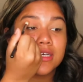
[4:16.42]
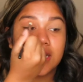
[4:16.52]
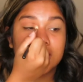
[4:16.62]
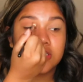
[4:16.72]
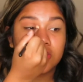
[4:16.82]

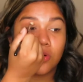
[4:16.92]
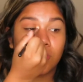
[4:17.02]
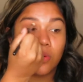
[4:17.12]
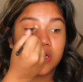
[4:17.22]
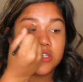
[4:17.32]
I
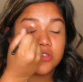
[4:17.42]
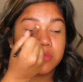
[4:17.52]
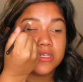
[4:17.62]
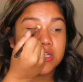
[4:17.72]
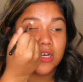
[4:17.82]
don't want it to
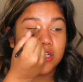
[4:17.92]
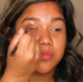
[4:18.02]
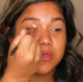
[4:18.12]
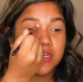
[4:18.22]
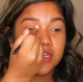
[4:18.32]
be dark
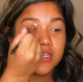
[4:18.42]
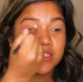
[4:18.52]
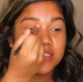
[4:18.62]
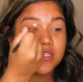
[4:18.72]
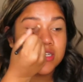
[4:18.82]

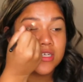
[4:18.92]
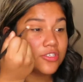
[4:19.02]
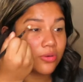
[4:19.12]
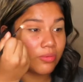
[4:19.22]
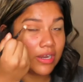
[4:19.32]
because
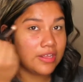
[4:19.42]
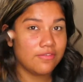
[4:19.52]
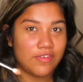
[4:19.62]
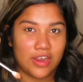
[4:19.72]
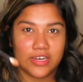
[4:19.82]
it's already
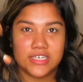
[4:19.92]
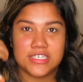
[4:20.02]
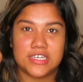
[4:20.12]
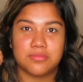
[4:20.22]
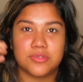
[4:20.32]
very
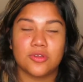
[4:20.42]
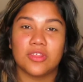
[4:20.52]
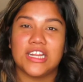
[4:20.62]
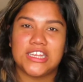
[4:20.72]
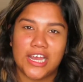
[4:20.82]
deep. So
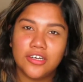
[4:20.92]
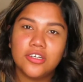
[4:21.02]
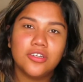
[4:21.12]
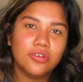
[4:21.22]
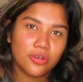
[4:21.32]
the
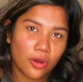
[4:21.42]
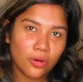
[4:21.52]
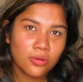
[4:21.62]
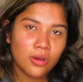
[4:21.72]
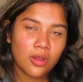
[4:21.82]
lighter you
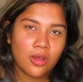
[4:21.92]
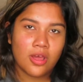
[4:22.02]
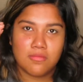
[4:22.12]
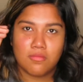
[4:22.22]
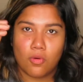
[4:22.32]
go,
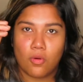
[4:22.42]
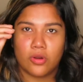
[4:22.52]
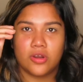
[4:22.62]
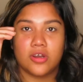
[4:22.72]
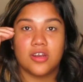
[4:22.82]
the
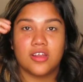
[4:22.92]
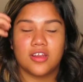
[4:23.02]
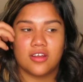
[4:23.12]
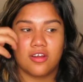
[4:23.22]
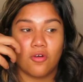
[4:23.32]
more
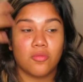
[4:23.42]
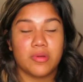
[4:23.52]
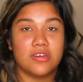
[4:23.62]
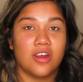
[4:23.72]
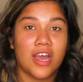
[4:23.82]

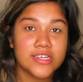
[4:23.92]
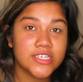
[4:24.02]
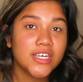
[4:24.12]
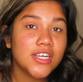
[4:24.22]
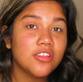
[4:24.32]
open your eyes
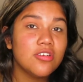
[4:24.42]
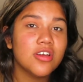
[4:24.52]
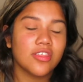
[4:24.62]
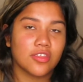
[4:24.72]
are gonna look.